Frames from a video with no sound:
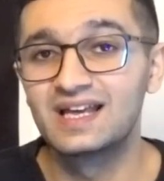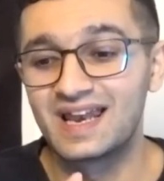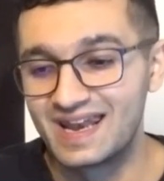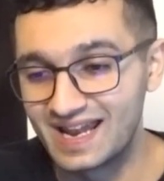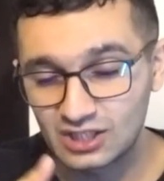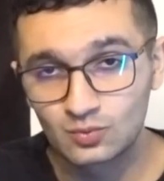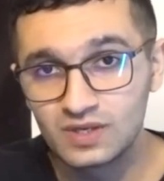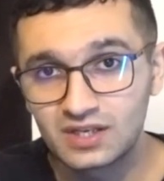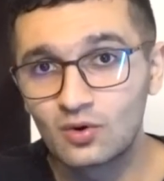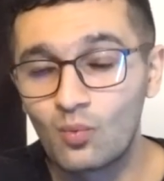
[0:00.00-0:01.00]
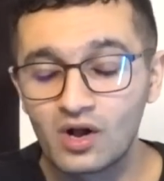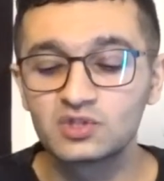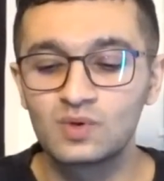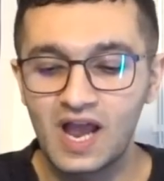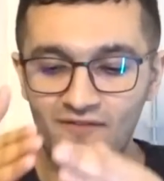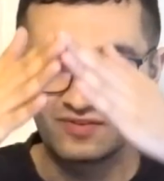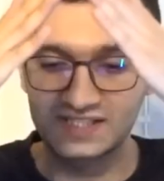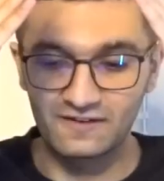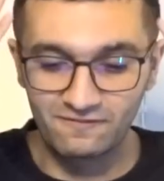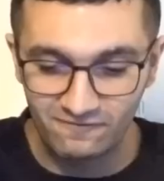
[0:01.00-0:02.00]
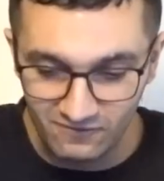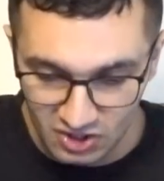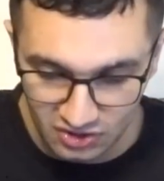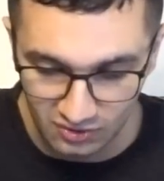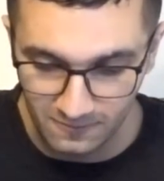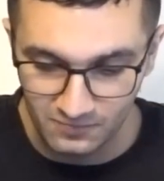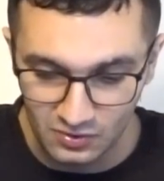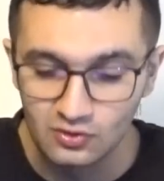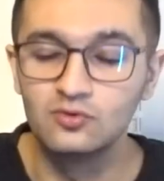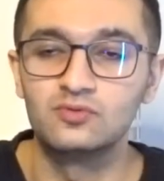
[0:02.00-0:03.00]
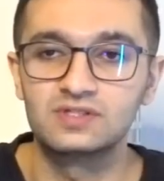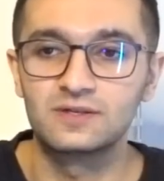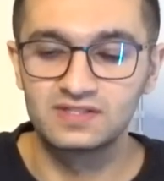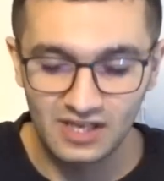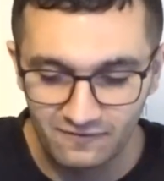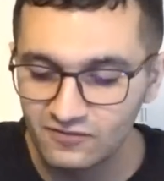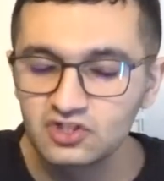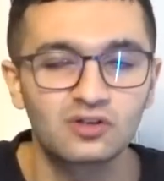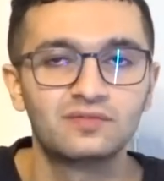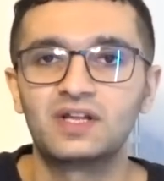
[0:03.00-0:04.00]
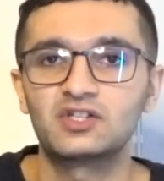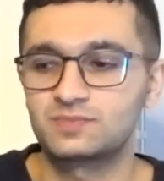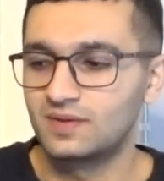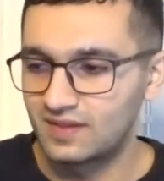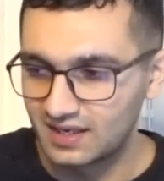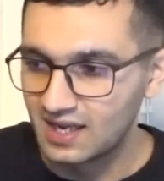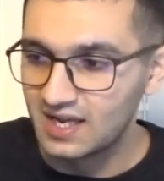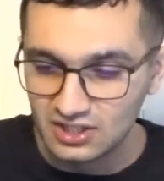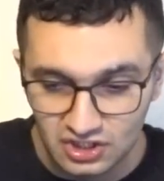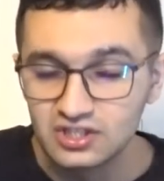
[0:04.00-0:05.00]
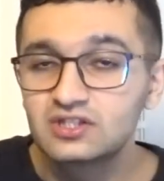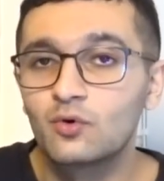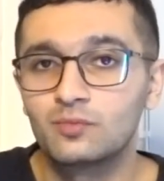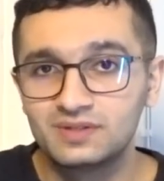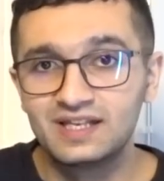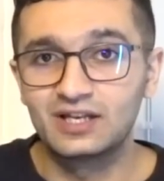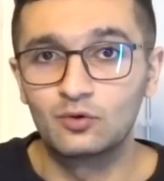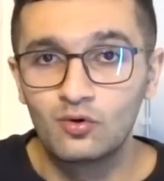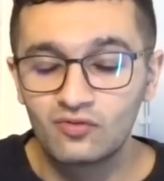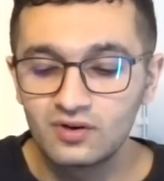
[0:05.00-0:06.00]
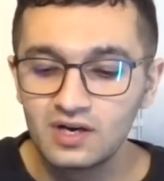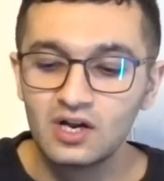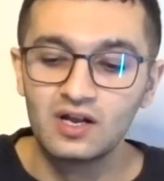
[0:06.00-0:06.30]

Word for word: Next week, once we have this official news, this official announcement that she's going to be taking over,